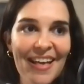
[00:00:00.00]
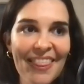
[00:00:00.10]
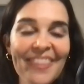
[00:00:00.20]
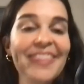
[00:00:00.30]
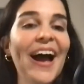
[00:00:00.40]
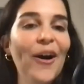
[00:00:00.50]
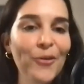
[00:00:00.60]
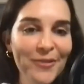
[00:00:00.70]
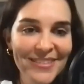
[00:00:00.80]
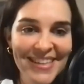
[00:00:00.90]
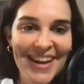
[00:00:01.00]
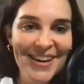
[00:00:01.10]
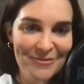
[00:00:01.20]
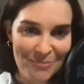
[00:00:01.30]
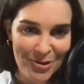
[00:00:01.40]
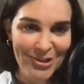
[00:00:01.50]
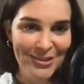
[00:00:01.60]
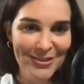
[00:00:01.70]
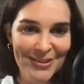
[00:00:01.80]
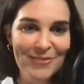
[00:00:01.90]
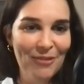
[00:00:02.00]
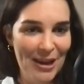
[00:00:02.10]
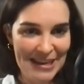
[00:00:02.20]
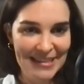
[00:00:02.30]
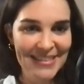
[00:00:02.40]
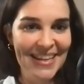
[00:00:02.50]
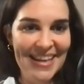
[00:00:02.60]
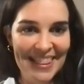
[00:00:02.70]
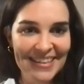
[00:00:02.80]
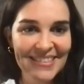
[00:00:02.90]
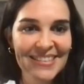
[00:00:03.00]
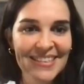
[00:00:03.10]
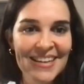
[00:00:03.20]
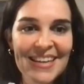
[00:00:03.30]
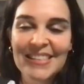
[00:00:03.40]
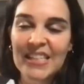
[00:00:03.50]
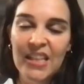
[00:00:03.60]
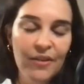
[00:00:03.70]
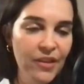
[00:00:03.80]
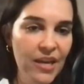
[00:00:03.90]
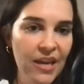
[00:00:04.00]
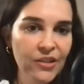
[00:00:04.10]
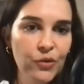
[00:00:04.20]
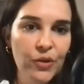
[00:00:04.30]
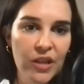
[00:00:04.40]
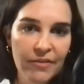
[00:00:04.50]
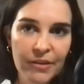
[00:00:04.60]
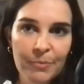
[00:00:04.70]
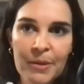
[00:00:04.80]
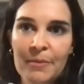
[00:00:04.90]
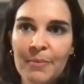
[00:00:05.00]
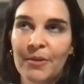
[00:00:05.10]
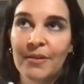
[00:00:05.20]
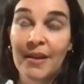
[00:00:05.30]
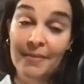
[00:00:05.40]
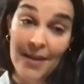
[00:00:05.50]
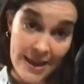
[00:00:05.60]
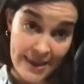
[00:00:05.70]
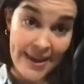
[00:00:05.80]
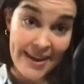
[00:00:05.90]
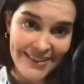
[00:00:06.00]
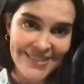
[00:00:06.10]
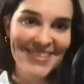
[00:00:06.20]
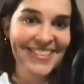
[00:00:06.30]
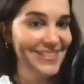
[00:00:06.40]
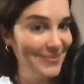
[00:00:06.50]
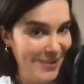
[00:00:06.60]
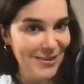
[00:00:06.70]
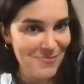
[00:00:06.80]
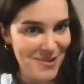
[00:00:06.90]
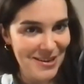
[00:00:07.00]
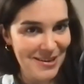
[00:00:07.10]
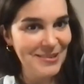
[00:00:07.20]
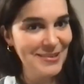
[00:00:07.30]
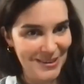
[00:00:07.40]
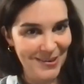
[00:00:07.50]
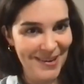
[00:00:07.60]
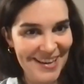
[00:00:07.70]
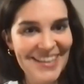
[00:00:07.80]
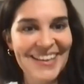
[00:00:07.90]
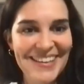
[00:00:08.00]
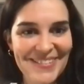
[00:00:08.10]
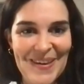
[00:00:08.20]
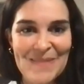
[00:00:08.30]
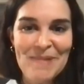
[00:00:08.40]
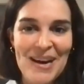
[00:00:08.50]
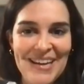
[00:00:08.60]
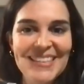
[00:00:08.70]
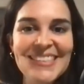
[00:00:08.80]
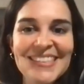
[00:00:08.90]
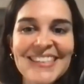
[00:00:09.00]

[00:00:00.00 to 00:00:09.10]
the downside of Portugal, if I can say this. It's a lovely country, lovely people, I guess. That's my opinion, sorry. I'm biased.